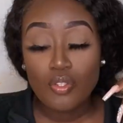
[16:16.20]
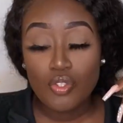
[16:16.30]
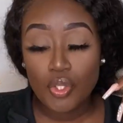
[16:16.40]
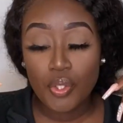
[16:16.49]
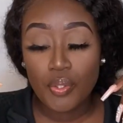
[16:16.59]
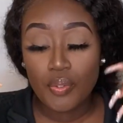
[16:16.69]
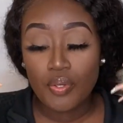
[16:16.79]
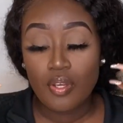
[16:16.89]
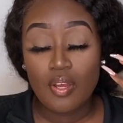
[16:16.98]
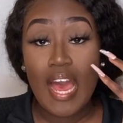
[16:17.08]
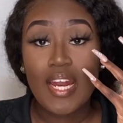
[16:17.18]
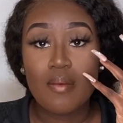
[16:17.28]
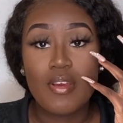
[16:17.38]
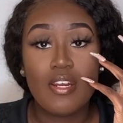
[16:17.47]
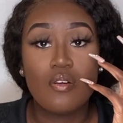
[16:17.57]
so I
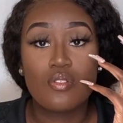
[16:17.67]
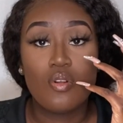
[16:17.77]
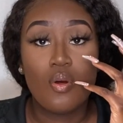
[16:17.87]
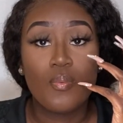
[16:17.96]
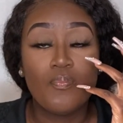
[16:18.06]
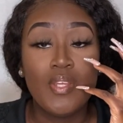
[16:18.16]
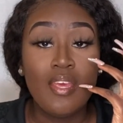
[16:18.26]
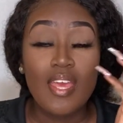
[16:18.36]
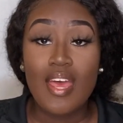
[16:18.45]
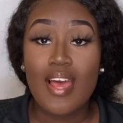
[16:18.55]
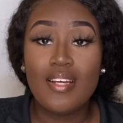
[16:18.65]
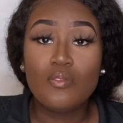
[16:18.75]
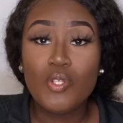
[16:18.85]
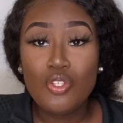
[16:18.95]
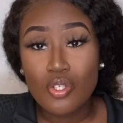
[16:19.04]
like my nails long.
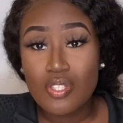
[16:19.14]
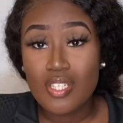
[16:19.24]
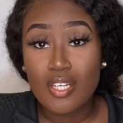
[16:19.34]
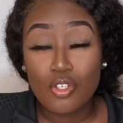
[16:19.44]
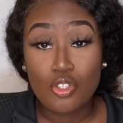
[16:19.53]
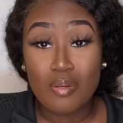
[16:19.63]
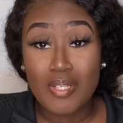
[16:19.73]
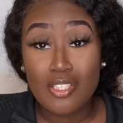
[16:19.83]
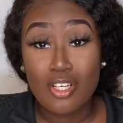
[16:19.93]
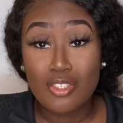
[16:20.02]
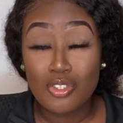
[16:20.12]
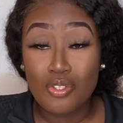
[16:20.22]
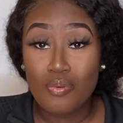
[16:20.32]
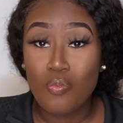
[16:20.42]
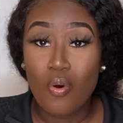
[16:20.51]
And when you go to the nail shop, they're charging
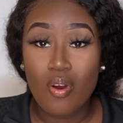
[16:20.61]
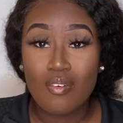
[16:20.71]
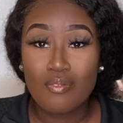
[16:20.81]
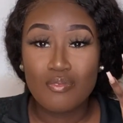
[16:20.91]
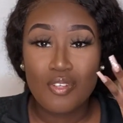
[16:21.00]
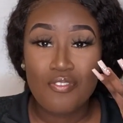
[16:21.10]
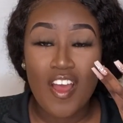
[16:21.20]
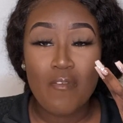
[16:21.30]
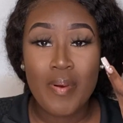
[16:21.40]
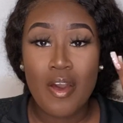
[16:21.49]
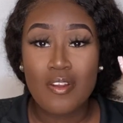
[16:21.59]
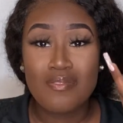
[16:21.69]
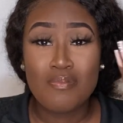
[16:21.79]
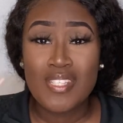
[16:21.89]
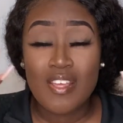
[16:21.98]
you what, £5,
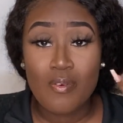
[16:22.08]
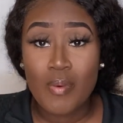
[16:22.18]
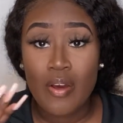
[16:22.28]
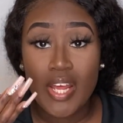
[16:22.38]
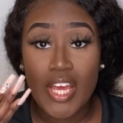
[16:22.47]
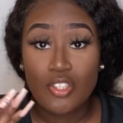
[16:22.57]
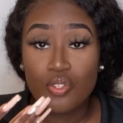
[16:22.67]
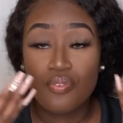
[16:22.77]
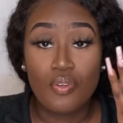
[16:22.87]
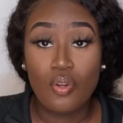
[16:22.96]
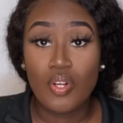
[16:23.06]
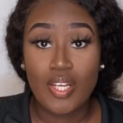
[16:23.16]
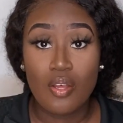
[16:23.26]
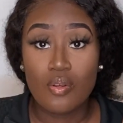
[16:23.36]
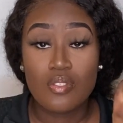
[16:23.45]
£7 extra for long
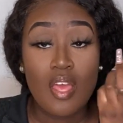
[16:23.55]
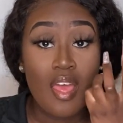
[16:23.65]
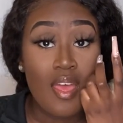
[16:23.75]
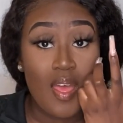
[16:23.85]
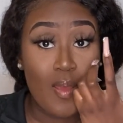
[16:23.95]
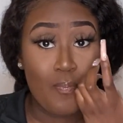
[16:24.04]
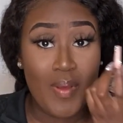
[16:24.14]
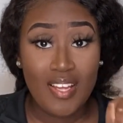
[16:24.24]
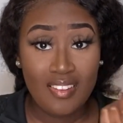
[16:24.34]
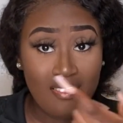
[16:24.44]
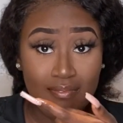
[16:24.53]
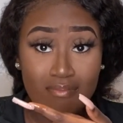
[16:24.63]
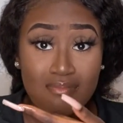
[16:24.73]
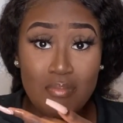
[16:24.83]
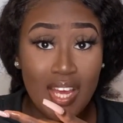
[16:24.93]
nails. And
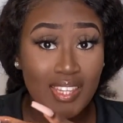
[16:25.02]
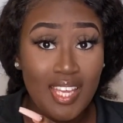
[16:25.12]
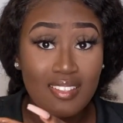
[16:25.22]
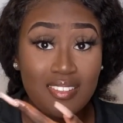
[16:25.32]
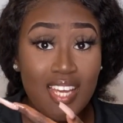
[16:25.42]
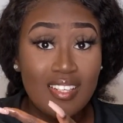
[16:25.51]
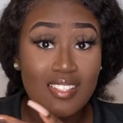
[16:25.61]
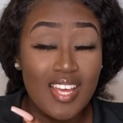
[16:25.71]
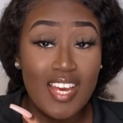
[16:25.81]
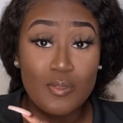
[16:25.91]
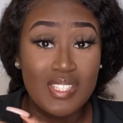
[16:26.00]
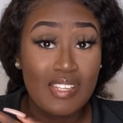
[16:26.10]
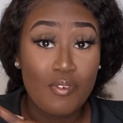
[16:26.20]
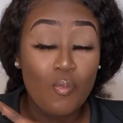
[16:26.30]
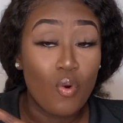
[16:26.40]
back then, their designs wasn't
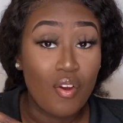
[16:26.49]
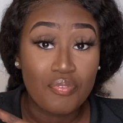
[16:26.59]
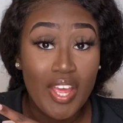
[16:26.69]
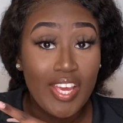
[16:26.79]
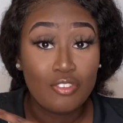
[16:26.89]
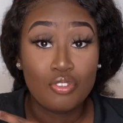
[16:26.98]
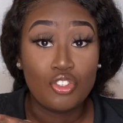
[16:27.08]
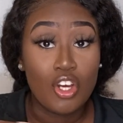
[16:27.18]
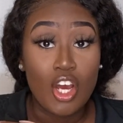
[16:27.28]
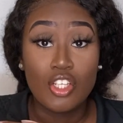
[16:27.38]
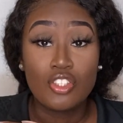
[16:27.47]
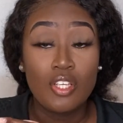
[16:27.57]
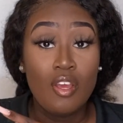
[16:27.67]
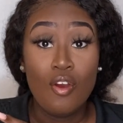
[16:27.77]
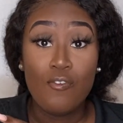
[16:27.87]
even worth that extra charge.
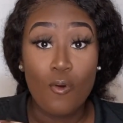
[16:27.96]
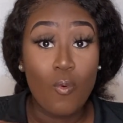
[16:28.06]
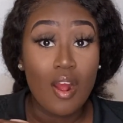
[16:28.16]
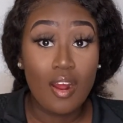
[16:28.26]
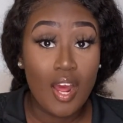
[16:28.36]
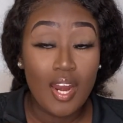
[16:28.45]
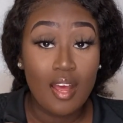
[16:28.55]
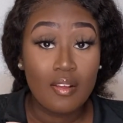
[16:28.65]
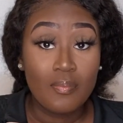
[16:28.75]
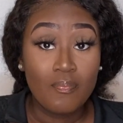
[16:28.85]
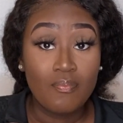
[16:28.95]
For one colour,